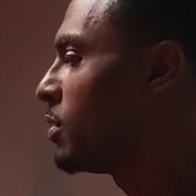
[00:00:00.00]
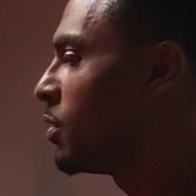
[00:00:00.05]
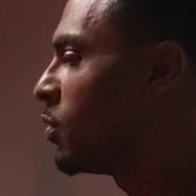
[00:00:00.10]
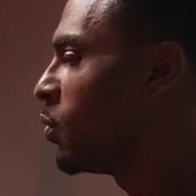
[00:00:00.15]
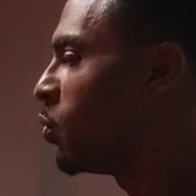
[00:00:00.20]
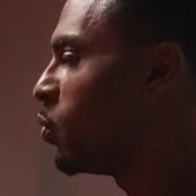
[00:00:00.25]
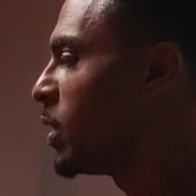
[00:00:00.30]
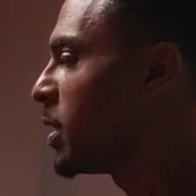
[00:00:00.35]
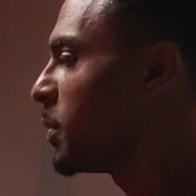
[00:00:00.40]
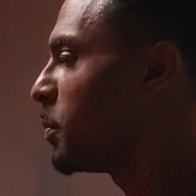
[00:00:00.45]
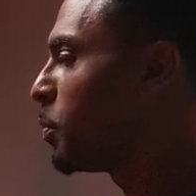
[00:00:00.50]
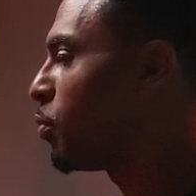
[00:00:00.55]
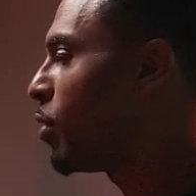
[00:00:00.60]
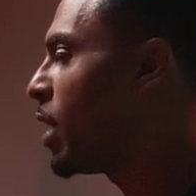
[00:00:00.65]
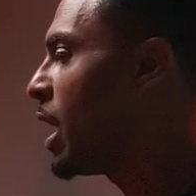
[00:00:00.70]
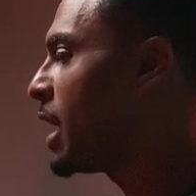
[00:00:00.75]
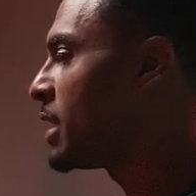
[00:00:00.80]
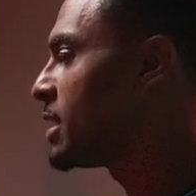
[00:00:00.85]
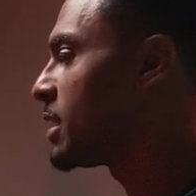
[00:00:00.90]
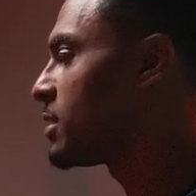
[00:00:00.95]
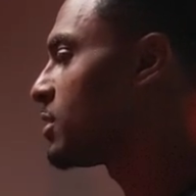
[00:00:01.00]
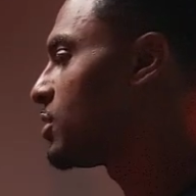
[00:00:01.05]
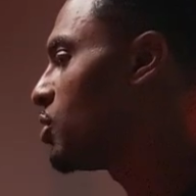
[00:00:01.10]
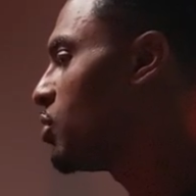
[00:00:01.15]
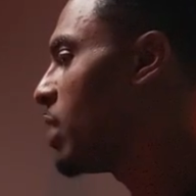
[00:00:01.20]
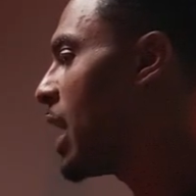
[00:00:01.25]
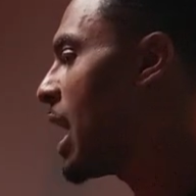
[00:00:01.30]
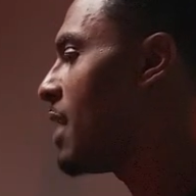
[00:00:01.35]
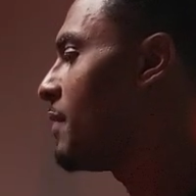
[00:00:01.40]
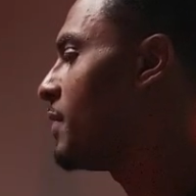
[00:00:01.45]
What projects do you
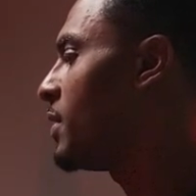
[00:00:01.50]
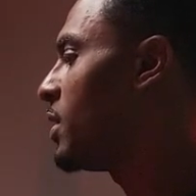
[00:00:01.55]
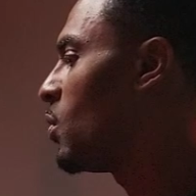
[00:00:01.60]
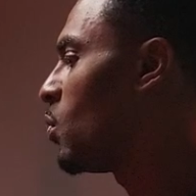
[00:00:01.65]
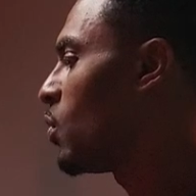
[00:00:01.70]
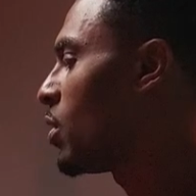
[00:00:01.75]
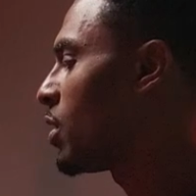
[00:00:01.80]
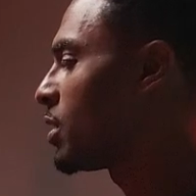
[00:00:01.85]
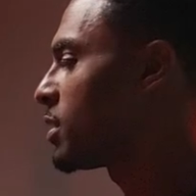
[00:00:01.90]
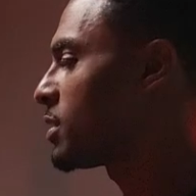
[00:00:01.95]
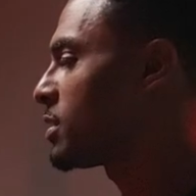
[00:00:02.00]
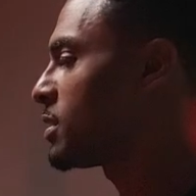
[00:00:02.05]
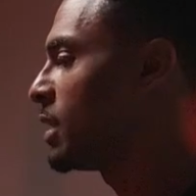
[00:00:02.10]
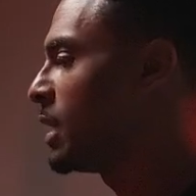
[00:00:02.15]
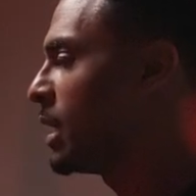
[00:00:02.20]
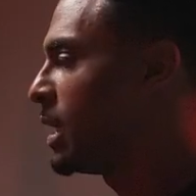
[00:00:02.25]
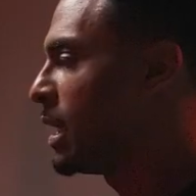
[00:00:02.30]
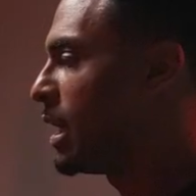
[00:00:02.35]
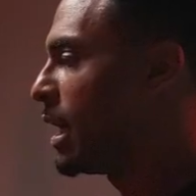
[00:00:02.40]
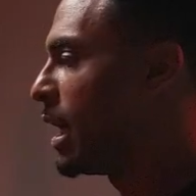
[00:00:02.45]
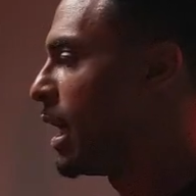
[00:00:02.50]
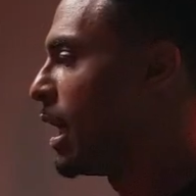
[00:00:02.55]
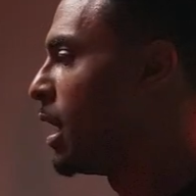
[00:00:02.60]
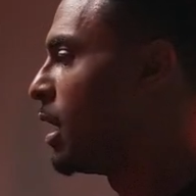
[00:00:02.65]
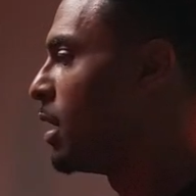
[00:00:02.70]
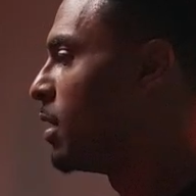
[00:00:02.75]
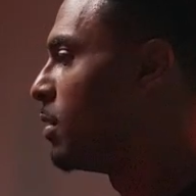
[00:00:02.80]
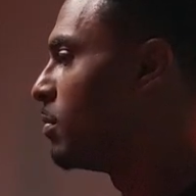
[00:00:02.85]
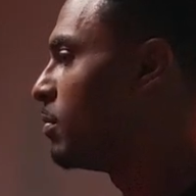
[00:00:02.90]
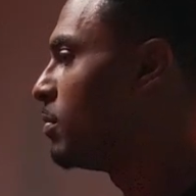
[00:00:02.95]
have in the works?
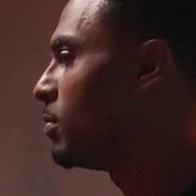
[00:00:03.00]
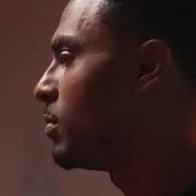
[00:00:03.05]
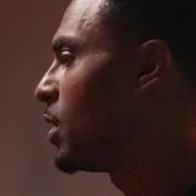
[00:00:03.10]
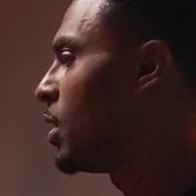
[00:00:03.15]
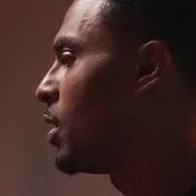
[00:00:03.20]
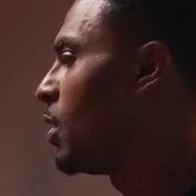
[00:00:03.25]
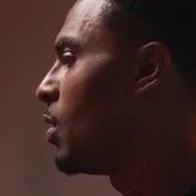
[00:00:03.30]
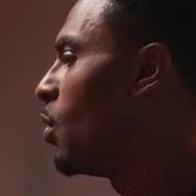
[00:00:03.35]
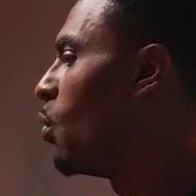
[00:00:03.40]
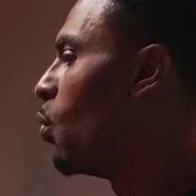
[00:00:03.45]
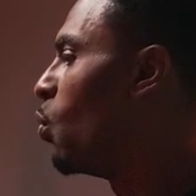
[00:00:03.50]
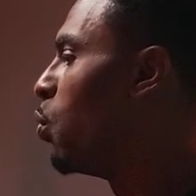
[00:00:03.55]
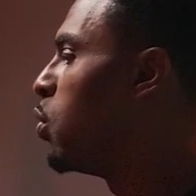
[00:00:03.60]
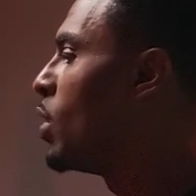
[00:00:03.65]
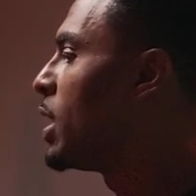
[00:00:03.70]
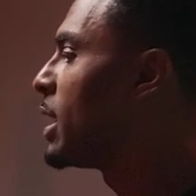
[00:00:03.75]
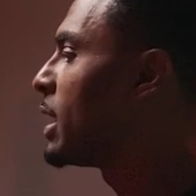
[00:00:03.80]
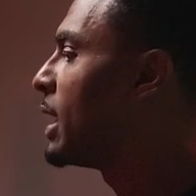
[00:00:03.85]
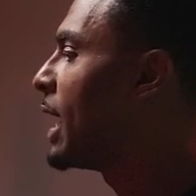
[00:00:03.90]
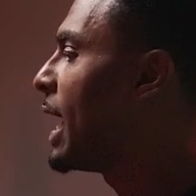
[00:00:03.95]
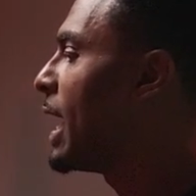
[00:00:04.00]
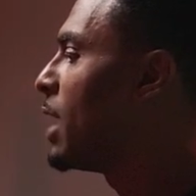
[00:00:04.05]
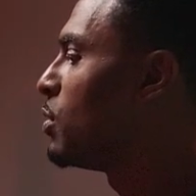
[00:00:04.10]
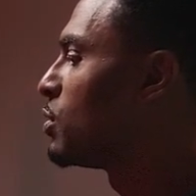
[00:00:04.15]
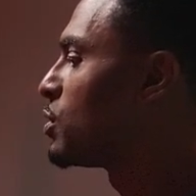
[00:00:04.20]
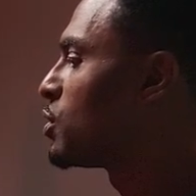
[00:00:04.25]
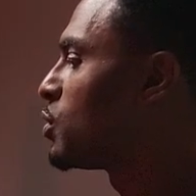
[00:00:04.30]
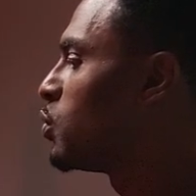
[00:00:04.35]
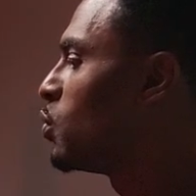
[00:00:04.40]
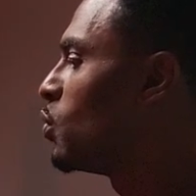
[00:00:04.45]
What
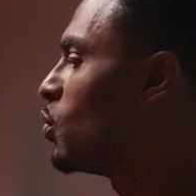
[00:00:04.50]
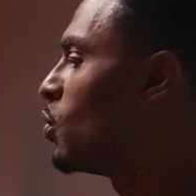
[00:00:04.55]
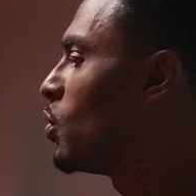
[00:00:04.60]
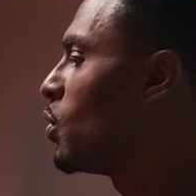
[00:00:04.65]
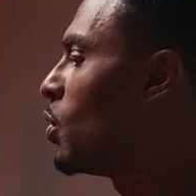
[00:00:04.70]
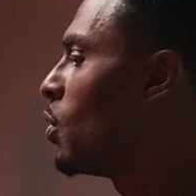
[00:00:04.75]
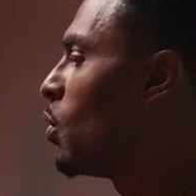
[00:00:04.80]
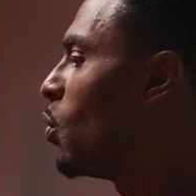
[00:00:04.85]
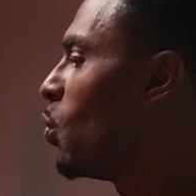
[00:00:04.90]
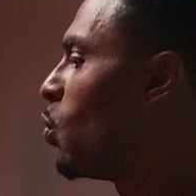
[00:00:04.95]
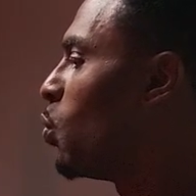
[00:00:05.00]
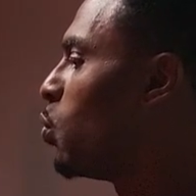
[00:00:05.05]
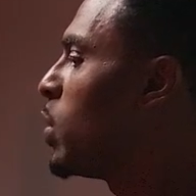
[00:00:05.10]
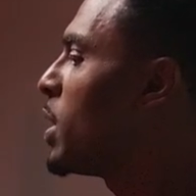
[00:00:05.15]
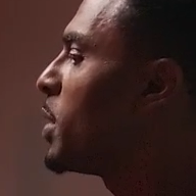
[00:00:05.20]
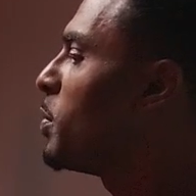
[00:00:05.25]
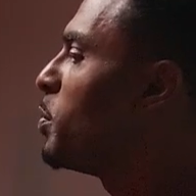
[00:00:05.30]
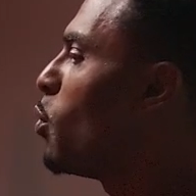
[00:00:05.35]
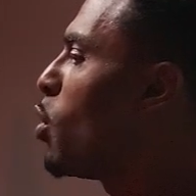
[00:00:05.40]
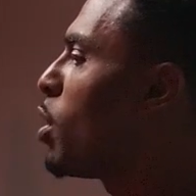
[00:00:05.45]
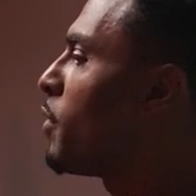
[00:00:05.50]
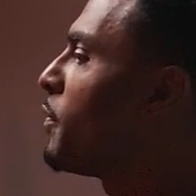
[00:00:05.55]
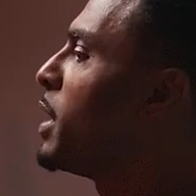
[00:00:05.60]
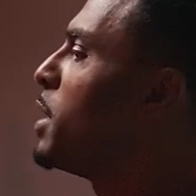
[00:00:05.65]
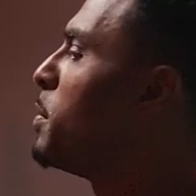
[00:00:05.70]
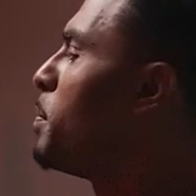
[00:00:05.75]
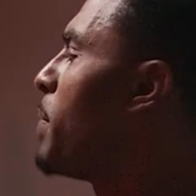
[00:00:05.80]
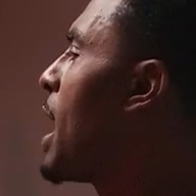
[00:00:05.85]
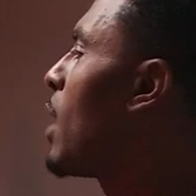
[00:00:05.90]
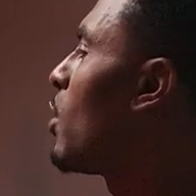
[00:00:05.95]
else? What more of an
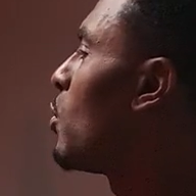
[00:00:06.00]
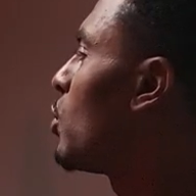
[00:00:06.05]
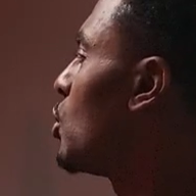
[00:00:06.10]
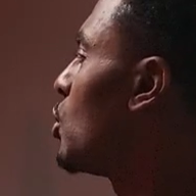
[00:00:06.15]
impact